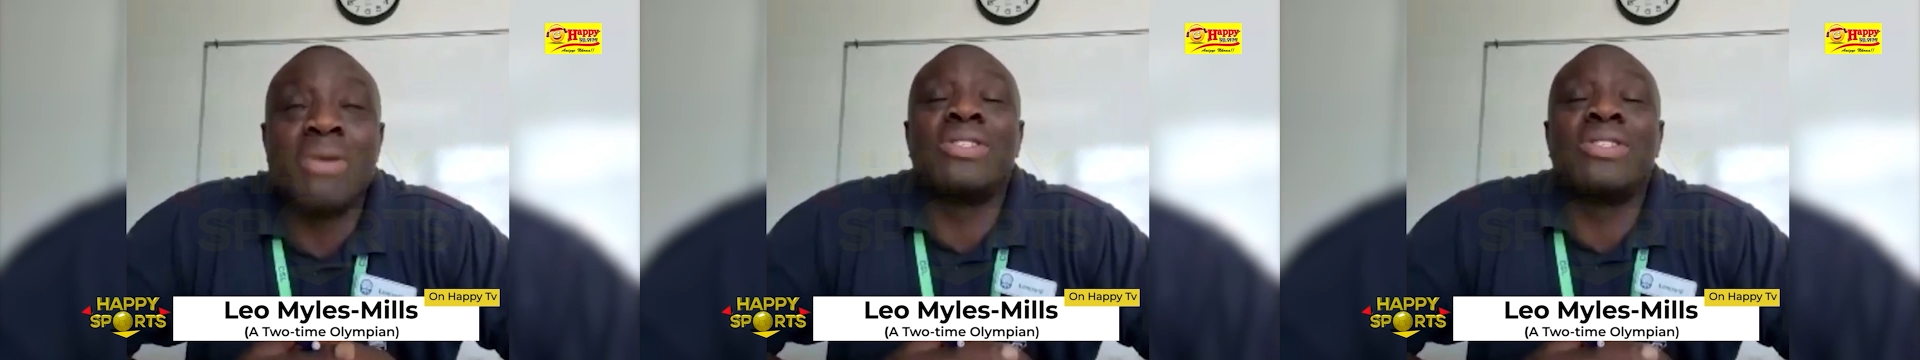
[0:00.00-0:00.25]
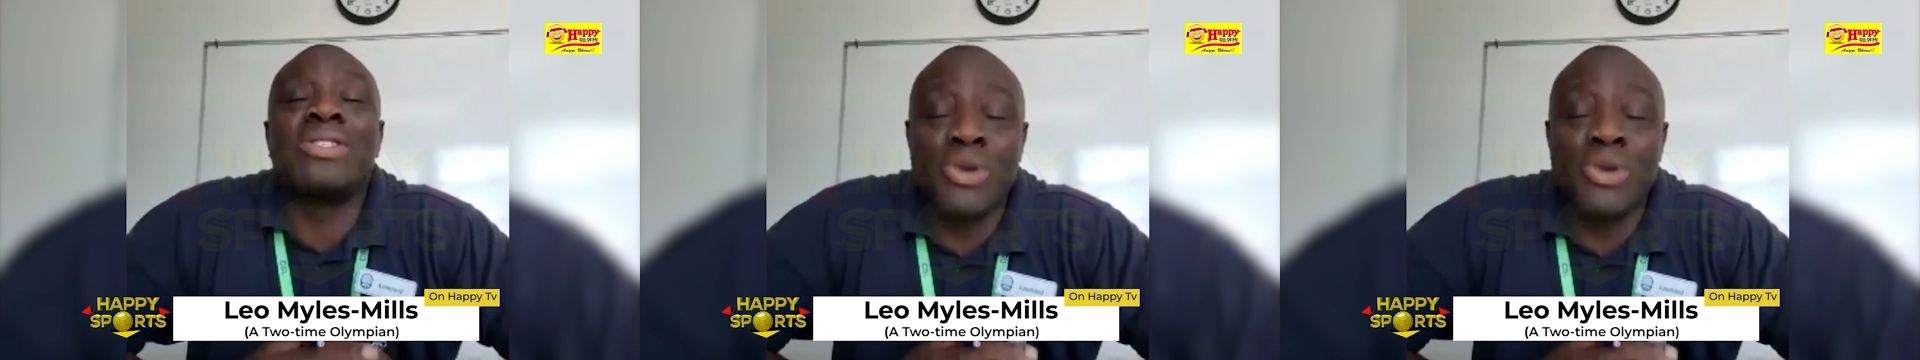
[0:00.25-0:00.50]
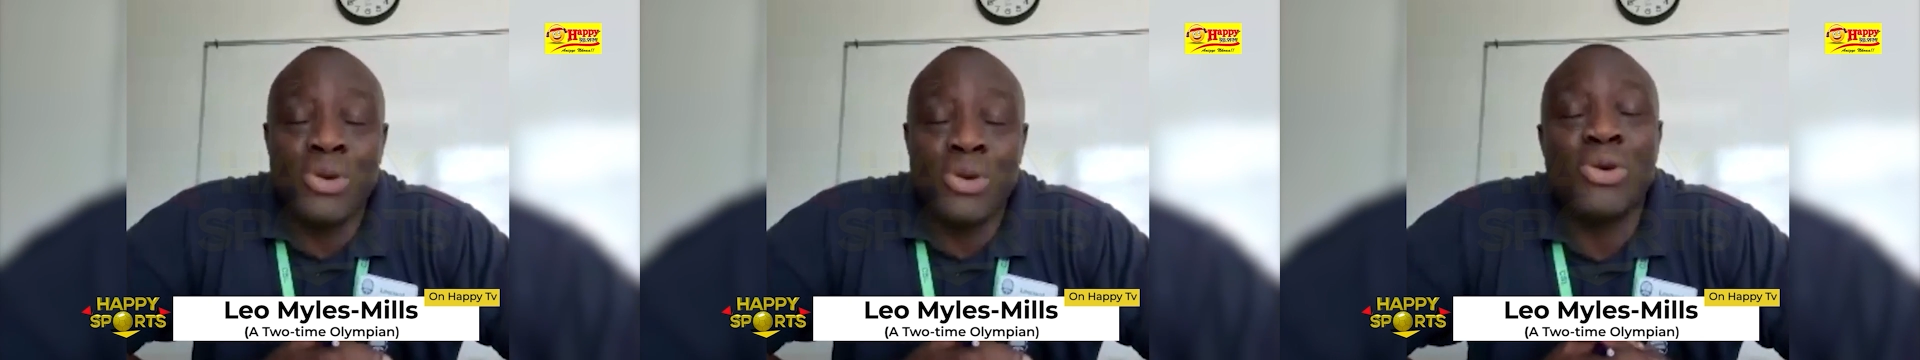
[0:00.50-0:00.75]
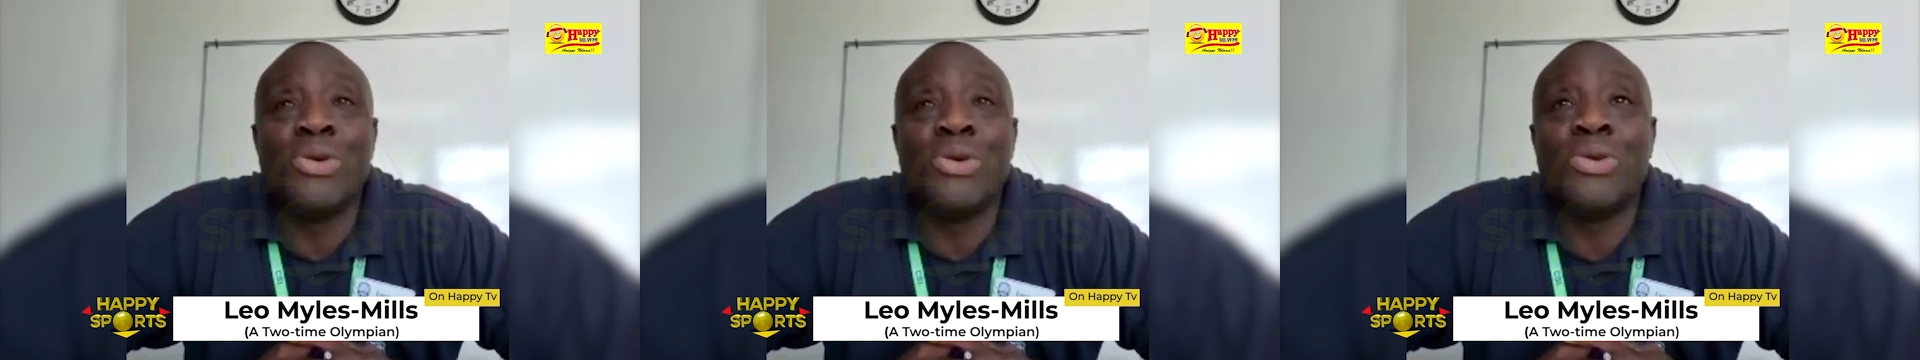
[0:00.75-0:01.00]
I was
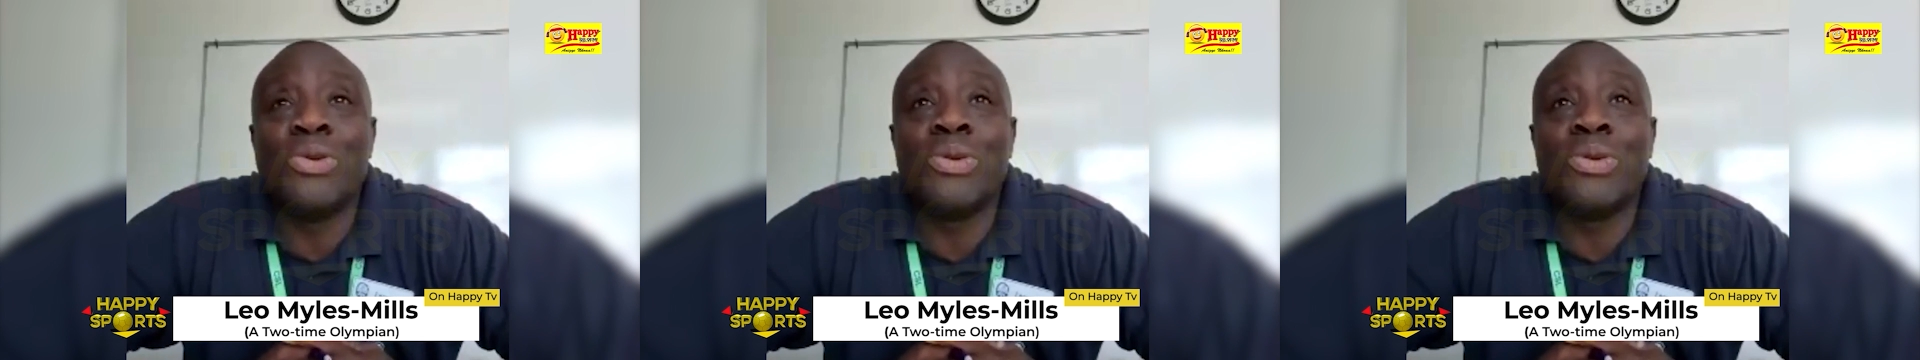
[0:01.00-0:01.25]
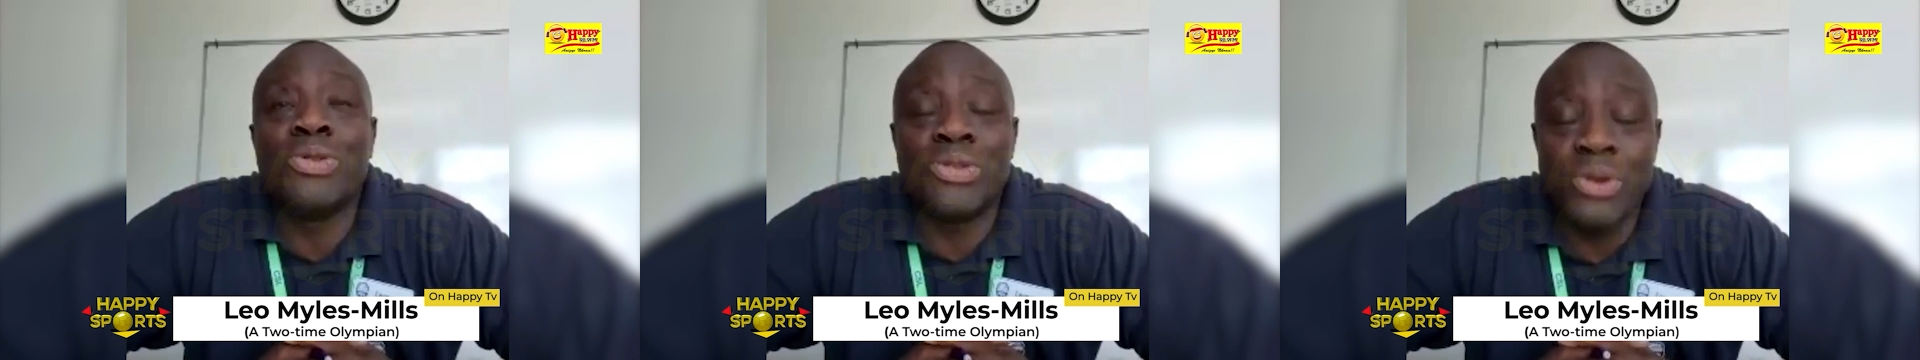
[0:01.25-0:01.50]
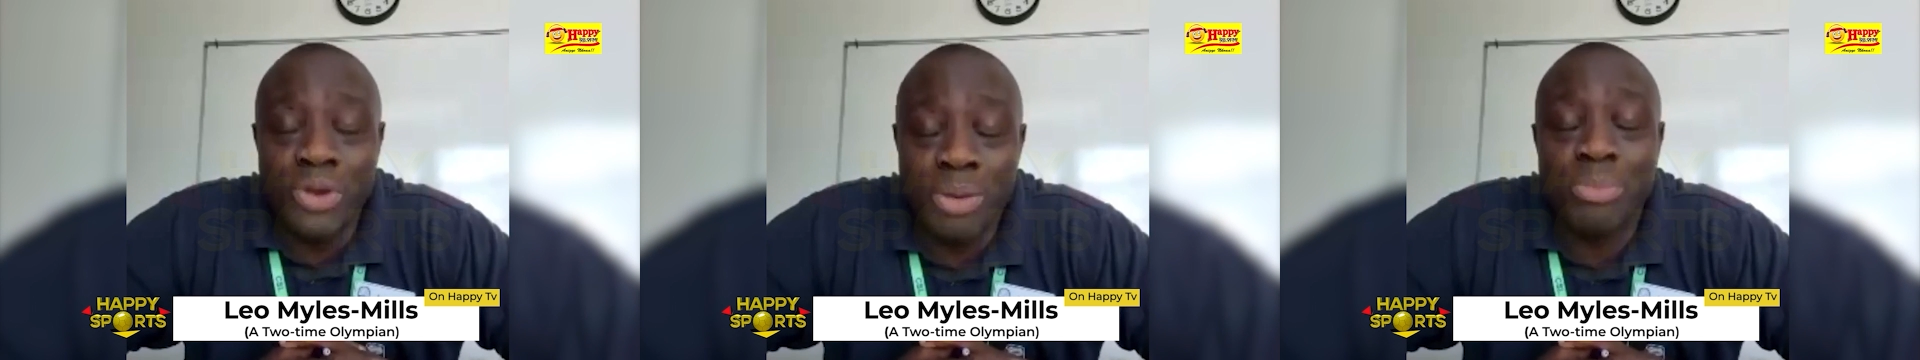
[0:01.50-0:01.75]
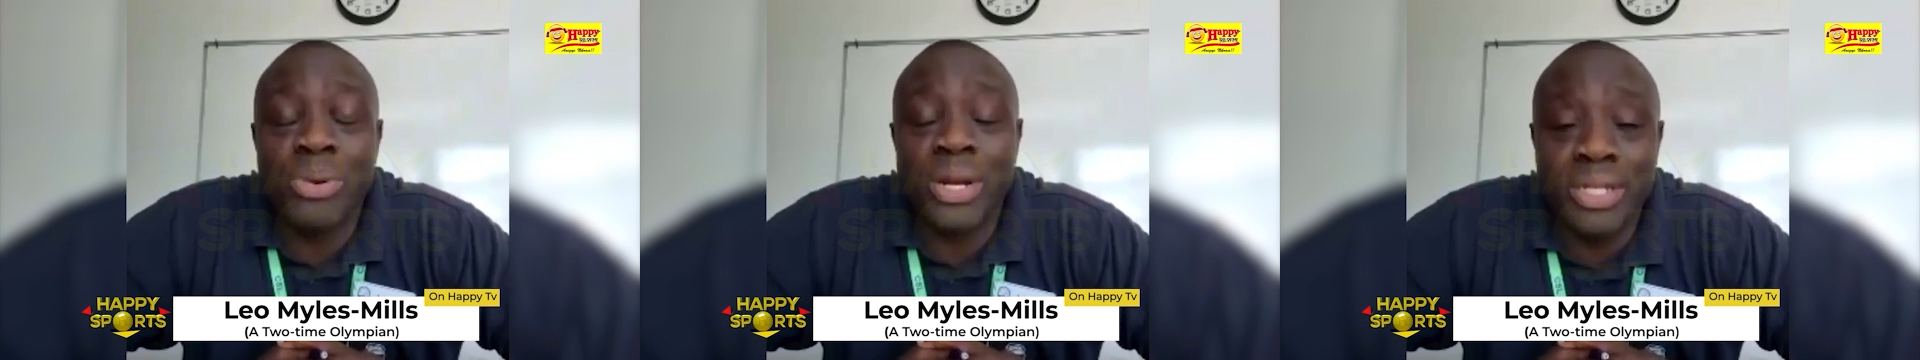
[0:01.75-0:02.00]
so
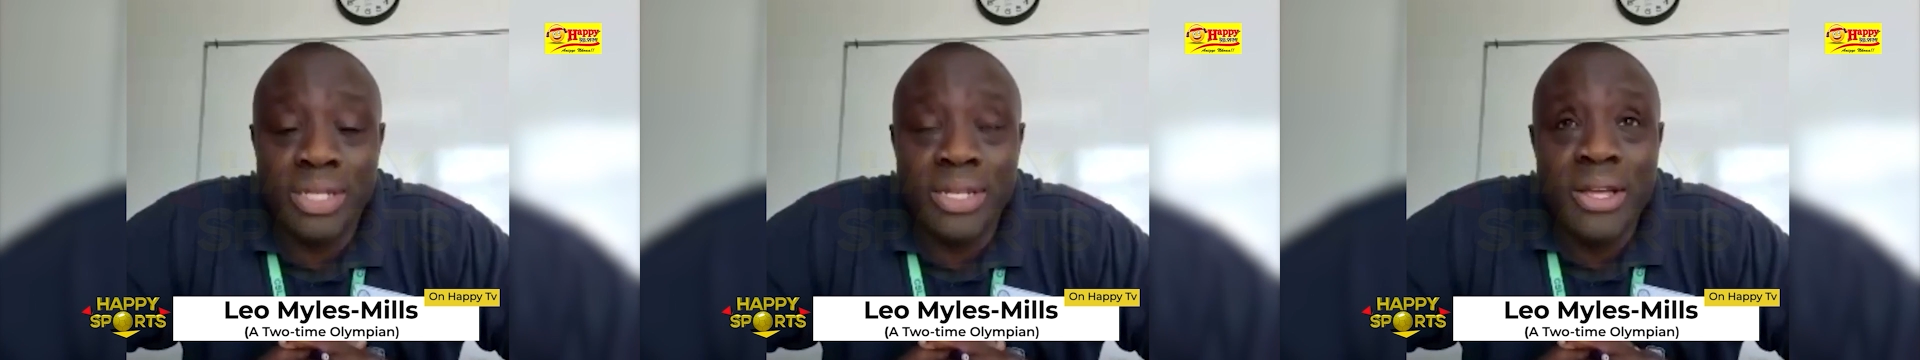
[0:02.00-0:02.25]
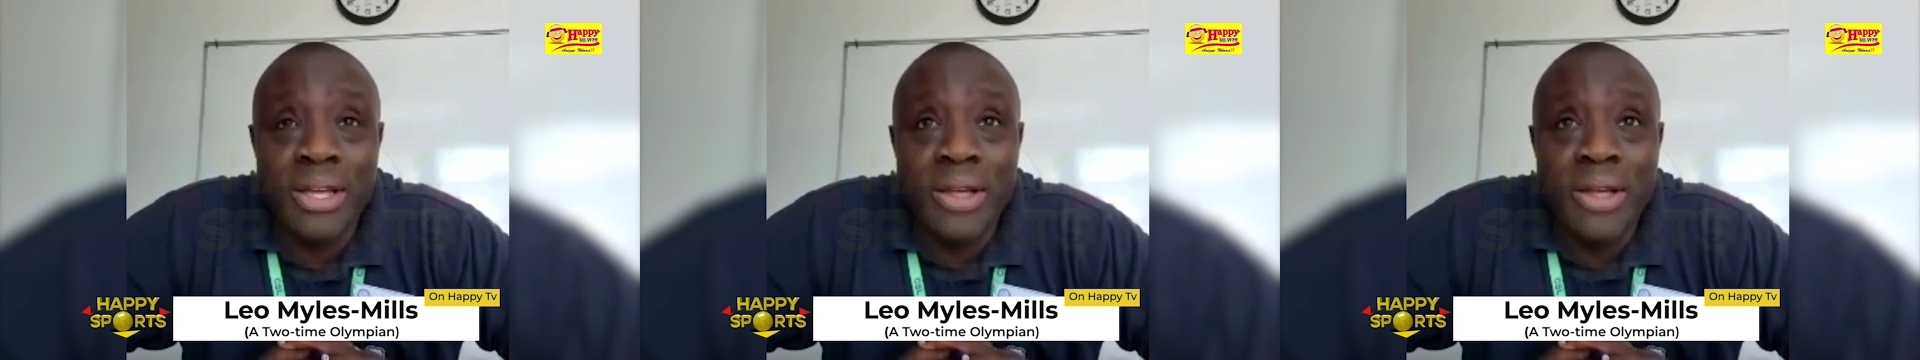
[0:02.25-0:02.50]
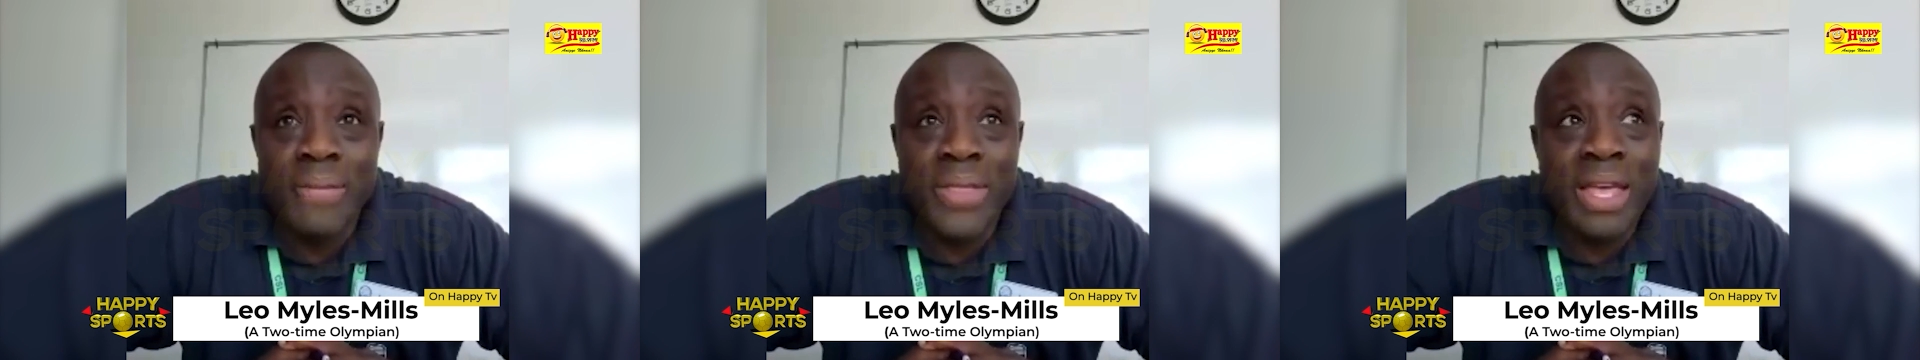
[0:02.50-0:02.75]
impressed